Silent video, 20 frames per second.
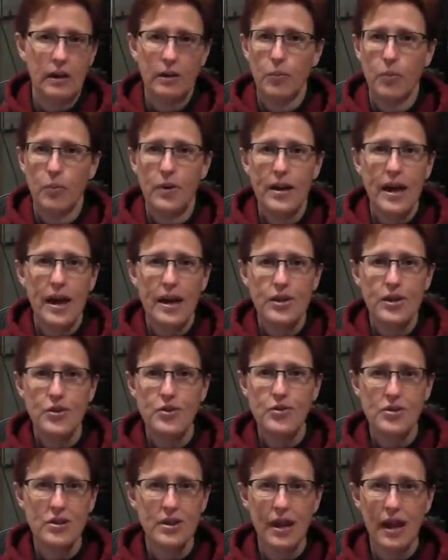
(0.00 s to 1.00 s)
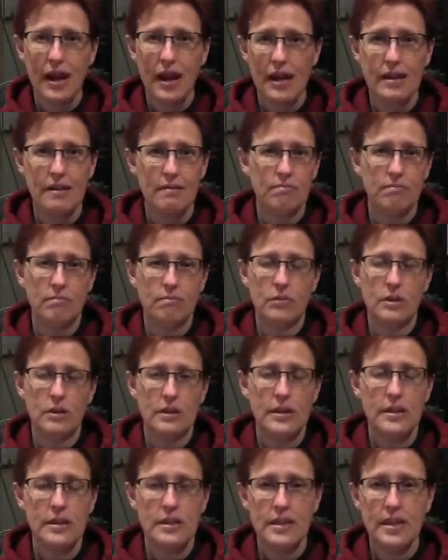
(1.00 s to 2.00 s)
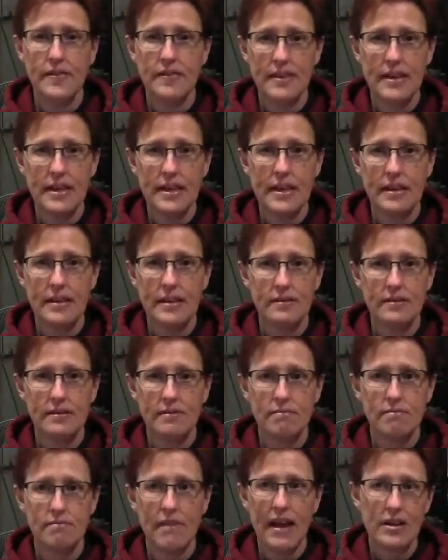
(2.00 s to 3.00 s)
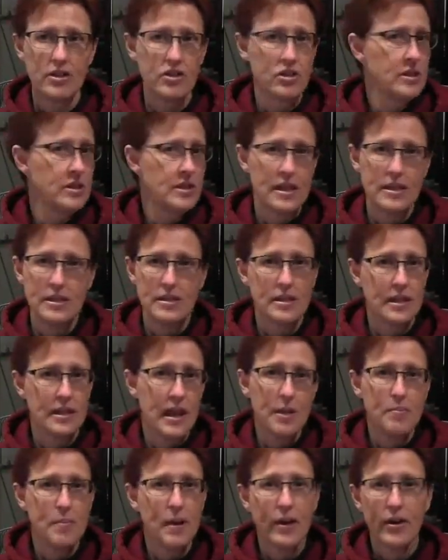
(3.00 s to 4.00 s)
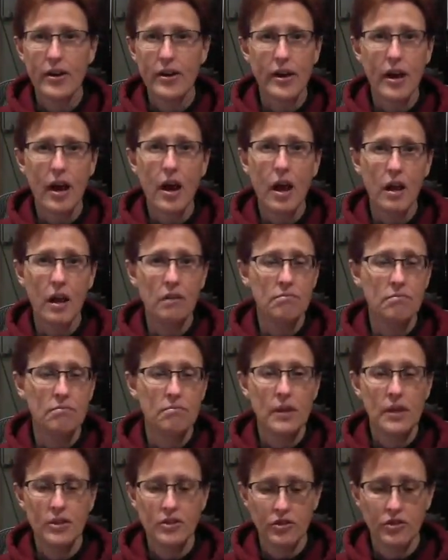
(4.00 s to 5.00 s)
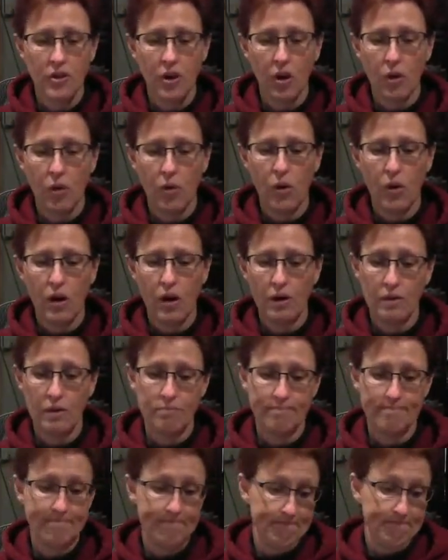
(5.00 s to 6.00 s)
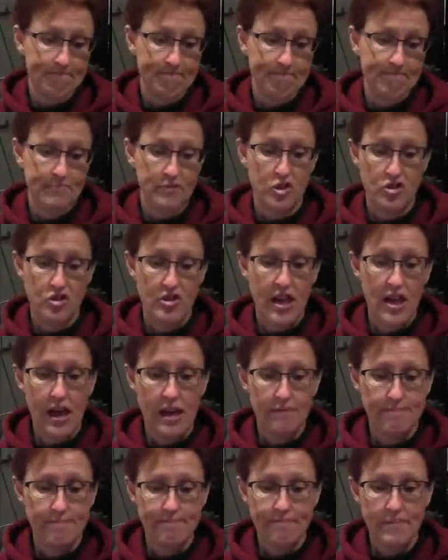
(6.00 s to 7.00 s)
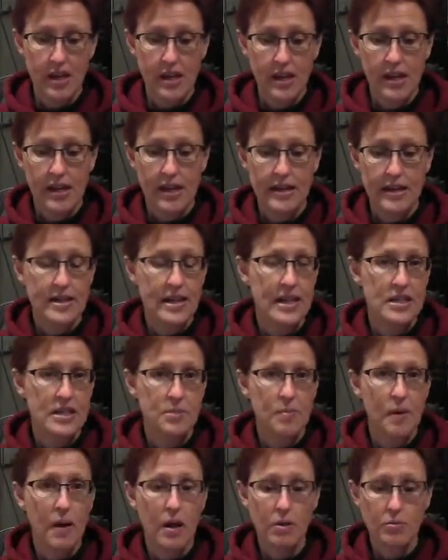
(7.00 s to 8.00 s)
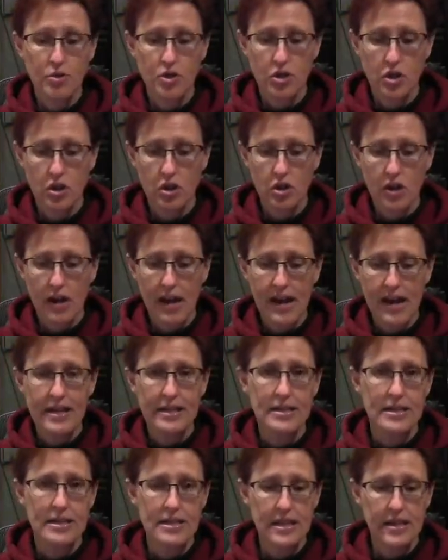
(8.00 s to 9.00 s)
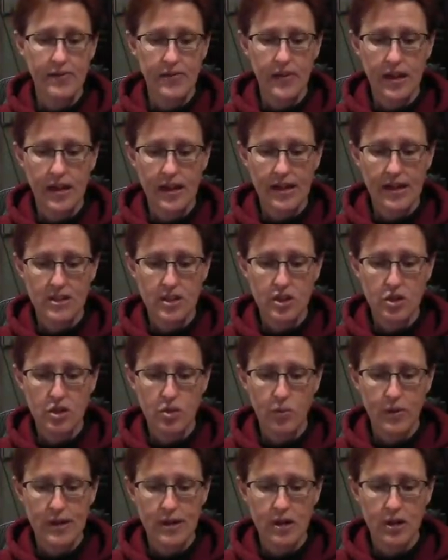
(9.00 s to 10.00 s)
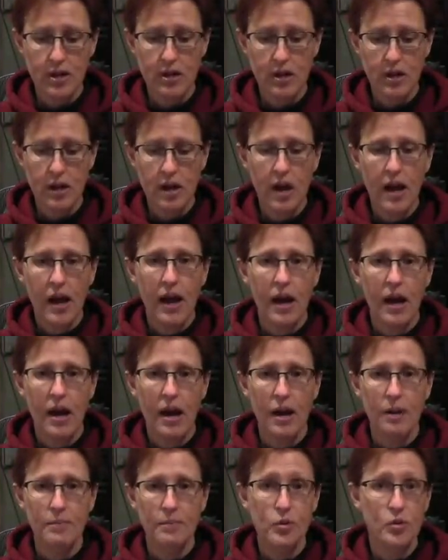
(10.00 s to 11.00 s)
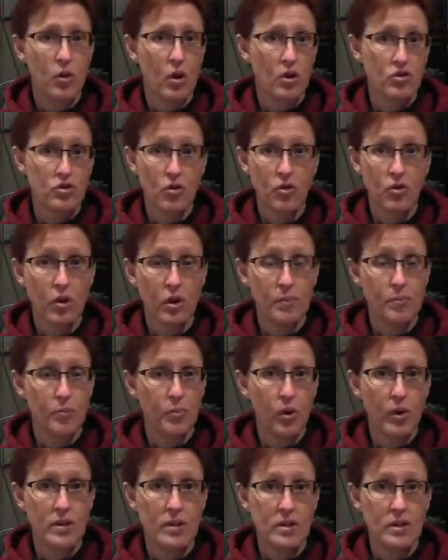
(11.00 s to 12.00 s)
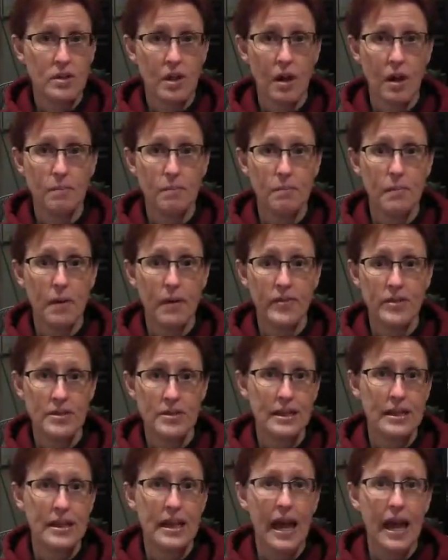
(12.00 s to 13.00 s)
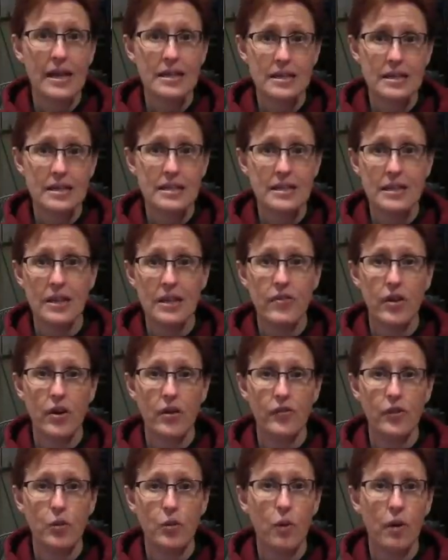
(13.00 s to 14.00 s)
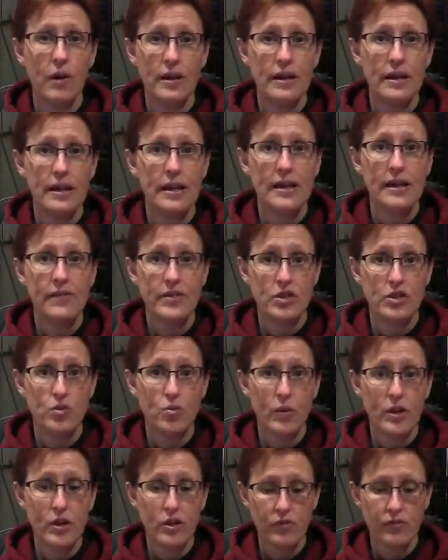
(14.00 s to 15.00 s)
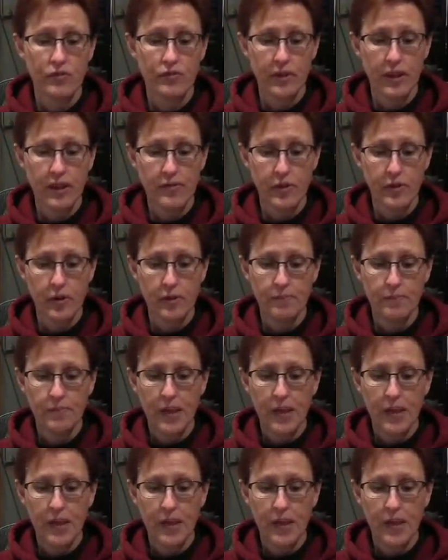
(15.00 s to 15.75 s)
when I used it, I really didn't think it actually tasted like berry at all. So there's that. It contains palm sugar and stevia as the sweetener. You also could put some of the Slique Essence in there if you wanted an even sweeter flavor.